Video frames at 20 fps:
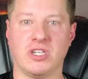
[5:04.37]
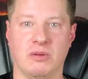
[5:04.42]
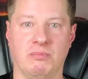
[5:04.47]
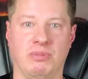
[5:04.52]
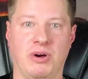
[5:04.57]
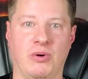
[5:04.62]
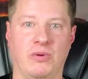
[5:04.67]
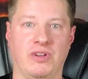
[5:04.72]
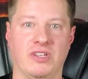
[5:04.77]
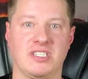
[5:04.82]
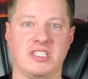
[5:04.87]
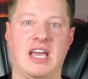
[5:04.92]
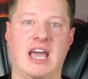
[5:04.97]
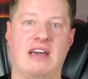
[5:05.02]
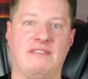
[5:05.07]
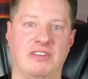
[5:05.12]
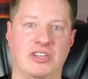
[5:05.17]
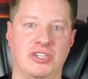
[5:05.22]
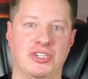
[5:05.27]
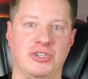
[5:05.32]
components to
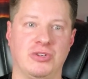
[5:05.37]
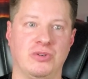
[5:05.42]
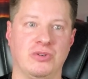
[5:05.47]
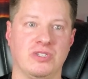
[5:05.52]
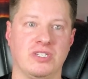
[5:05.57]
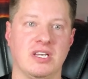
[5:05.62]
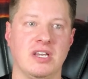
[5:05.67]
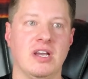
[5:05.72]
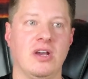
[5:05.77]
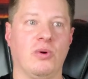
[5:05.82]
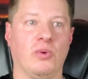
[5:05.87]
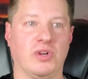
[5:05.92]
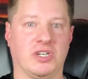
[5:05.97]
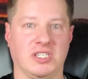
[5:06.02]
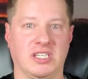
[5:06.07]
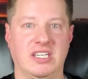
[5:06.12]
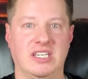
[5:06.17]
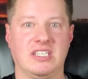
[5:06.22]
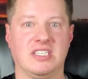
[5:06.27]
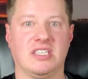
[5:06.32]
have issues,
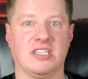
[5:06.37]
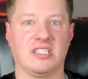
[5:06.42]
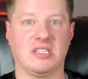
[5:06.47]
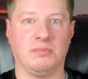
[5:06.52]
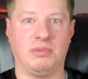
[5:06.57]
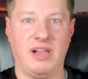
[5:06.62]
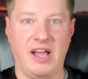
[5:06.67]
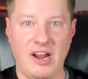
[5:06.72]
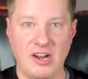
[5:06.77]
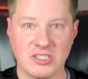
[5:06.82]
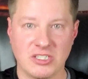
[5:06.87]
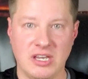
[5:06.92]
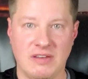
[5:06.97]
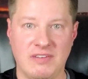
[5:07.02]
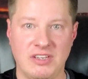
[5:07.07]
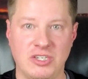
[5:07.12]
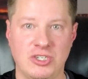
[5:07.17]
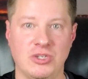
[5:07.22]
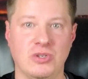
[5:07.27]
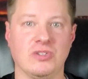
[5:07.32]
which leads the suppliers to have
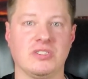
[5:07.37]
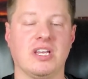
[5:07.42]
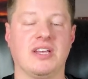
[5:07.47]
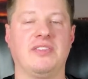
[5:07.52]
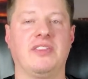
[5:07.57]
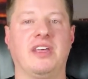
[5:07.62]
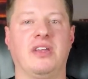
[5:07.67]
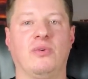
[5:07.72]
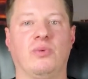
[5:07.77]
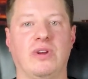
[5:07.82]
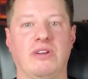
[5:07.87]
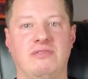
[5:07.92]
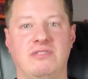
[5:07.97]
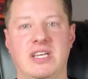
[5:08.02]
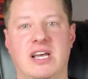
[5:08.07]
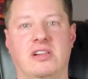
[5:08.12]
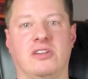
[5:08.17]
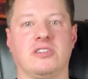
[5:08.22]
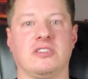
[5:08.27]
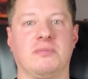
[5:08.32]
issues, and then
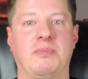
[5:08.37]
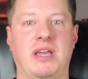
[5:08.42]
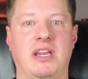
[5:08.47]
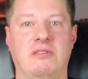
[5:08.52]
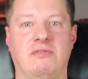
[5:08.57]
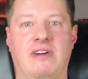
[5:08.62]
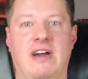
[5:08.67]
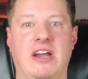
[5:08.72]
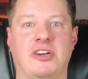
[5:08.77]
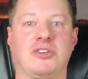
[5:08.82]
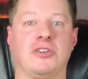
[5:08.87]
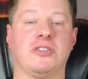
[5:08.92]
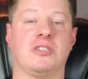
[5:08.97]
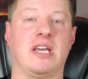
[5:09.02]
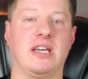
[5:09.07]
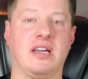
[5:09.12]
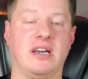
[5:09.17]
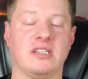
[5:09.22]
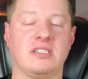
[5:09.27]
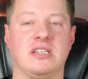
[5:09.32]
retailers and manufacturers
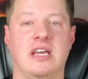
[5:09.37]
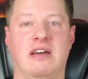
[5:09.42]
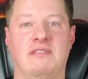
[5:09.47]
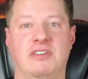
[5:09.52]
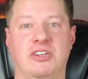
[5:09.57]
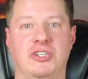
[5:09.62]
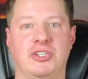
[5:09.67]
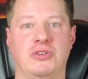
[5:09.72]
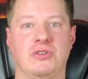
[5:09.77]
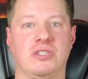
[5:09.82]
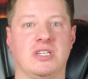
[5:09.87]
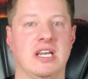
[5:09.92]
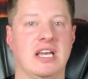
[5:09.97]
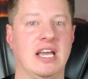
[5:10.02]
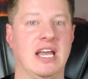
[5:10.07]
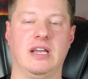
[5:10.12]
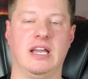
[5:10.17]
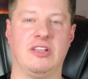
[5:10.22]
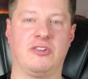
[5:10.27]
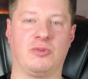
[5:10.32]
like us to have issues.
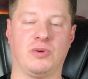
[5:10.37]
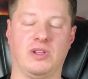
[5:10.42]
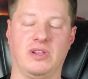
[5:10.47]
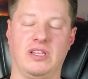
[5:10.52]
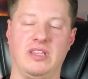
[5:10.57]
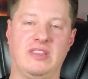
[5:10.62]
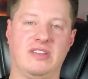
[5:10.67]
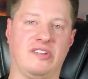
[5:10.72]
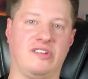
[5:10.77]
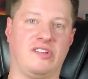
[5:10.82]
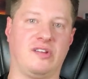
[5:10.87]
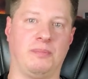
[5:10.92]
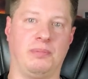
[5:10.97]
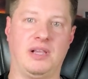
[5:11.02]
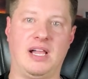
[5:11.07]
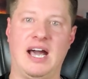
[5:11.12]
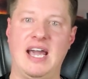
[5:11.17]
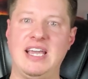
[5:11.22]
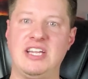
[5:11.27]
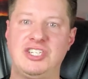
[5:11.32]
It's really this
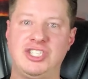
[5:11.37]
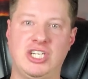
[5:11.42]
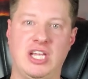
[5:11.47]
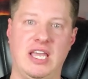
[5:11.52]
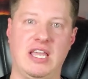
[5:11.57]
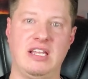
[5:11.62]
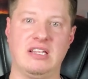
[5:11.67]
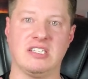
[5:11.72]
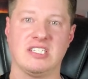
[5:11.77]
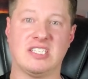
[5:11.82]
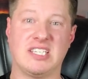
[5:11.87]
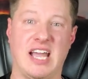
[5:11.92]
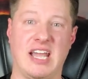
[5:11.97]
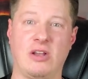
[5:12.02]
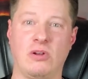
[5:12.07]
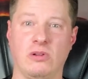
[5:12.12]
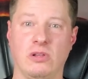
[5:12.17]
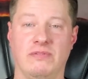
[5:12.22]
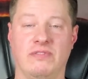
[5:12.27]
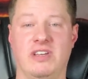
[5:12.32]
supply chain
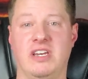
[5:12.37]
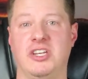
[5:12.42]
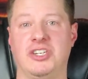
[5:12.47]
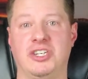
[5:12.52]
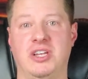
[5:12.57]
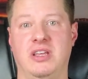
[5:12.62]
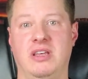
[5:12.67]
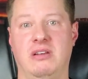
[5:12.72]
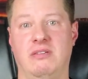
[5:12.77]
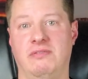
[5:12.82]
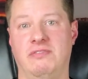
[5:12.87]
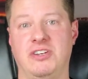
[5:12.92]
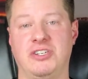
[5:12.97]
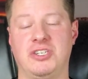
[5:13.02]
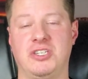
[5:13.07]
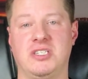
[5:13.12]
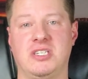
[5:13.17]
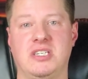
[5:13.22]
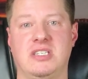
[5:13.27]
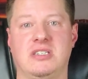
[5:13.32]
cycle of
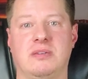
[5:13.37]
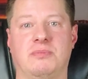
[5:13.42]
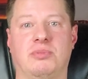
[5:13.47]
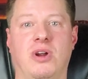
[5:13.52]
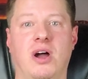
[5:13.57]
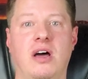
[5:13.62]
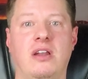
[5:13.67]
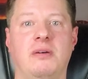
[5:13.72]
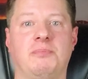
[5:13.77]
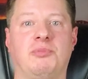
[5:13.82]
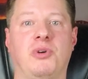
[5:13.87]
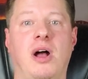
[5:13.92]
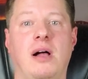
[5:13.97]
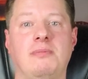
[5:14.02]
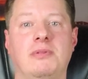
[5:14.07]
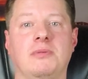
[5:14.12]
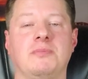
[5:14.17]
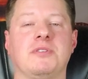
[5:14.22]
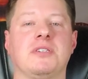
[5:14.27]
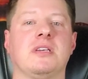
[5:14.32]
inefficiencies and product
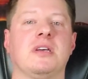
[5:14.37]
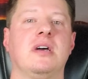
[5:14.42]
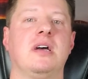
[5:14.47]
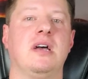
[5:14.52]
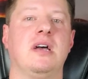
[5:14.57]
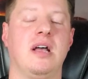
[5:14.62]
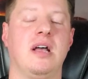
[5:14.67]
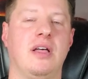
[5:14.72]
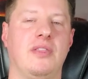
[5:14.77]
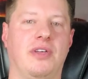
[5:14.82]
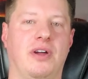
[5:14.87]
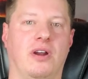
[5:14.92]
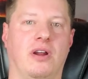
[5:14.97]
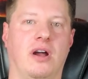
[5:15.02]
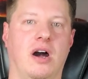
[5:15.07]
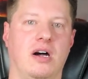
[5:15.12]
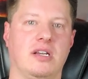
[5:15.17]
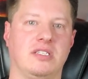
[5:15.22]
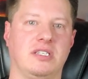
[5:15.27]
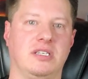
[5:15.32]
problems that are
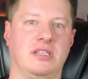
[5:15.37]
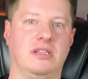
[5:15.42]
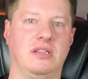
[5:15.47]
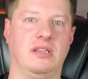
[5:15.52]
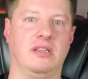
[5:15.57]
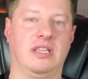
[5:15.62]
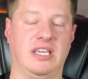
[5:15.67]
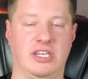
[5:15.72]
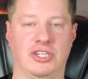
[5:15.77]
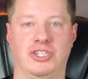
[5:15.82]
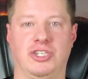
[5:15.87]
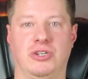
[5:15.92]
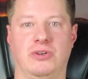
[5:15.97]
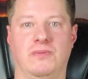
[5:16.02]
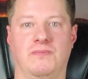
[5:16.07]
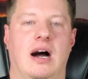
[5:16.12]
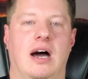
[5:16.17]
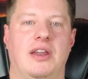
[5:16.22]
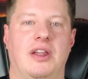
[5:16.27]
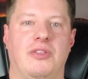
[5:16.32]
causing the
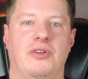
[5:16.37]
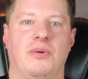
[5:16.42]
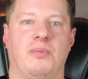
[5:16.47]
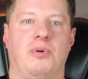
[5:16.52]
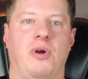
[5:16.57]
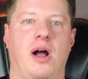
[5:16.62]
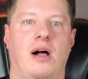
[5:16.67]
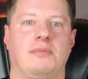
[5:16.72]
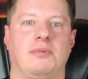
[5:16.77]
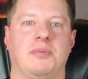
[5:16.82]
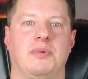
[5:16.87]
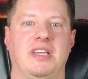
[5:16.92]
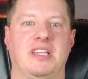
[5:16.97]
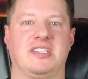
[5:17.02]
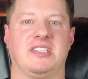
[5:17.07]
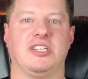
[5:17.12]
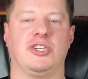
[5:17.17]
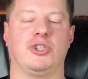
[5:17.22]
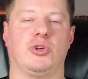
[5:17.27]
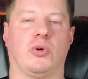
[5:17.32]
issue. Another problem
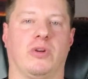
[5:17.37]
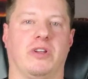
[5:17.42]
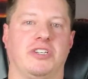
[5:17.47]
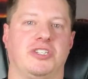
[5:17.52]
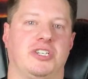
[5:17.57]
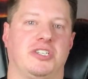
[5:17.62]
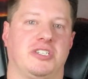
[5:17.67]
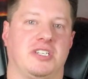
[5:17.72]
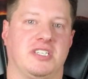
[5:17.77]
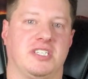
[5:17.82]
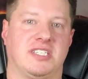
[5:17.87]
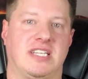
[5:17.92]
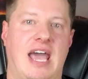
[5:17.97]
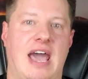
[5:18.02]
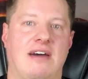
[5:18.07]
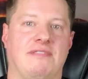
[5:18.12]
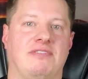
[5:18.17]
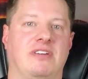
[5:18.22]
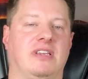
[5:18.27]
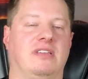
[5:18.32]
is the shortages in
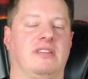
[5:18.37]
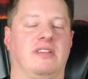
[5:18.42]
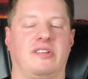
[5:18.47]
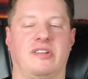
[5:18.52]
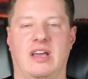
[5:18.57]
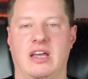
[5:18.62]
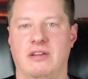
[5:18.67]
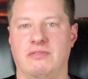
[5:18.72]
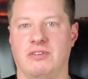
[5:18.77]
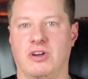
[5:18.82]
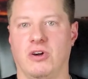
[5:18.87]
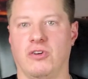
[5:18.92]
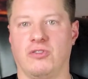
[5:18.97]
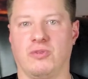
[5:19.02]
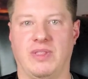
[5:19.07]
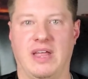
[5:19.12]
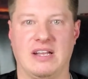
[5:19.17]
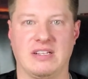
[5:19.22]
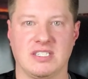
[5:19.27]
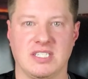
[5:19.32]
staffing. This kind of goes
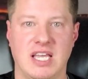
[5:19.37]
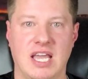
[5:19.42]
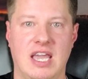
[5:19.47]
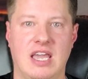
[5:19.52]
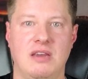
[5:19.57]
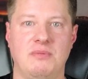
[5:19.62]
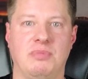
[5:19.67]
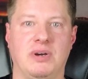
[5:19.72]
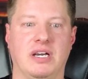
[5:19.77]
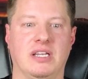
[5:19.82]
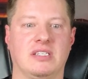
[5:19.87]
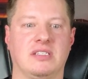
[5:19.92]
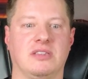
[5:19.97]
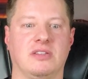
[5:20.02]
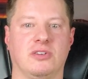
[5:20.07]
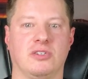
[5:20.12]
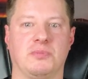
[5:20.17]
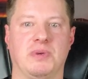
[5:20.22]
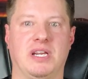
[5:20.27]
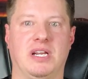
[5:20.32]
without saying, but
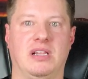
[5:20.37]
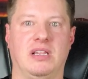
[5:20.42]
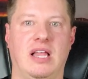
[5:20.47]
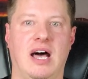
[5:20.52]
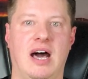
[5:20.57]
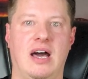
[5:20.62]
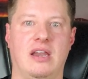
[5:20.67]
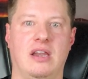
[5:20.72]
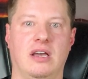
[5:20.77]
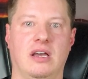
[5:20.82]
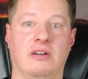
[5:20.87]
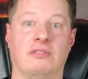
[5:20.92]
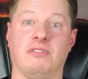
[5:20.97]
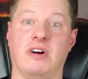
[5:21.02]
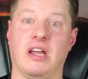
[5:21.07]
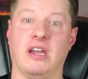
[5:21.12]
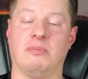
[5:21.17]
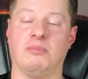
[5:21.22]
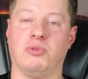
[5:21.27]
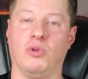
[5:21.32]
there's been a lot of
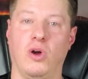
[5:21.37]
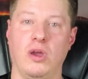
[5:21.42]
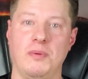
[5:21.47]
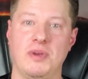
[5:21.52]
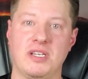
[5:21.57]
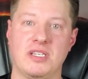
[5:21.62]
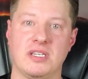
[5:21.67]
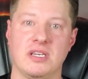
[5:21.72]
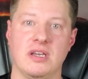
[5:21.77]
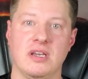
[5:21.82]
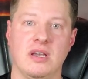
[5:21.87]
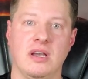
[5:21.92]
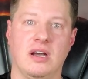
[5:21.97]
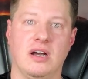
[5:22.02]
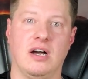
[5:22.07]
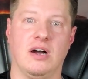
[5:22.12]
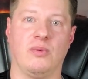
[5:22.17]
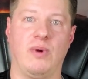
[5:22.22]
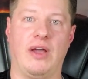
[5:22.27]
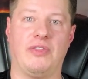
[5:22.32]
unemployment
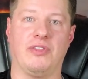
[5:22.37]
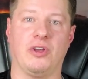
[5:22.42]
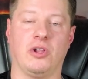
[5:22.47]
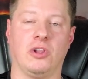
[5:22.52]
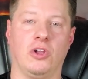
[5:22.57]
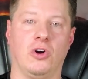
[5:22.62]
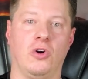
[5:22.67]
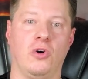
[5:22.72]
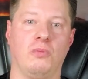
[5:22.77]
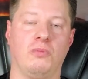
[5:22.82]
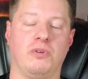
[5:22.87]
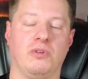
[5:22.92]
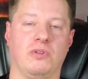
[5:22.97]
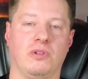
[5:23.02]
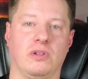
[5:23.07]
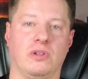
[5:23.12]
uh, around the globe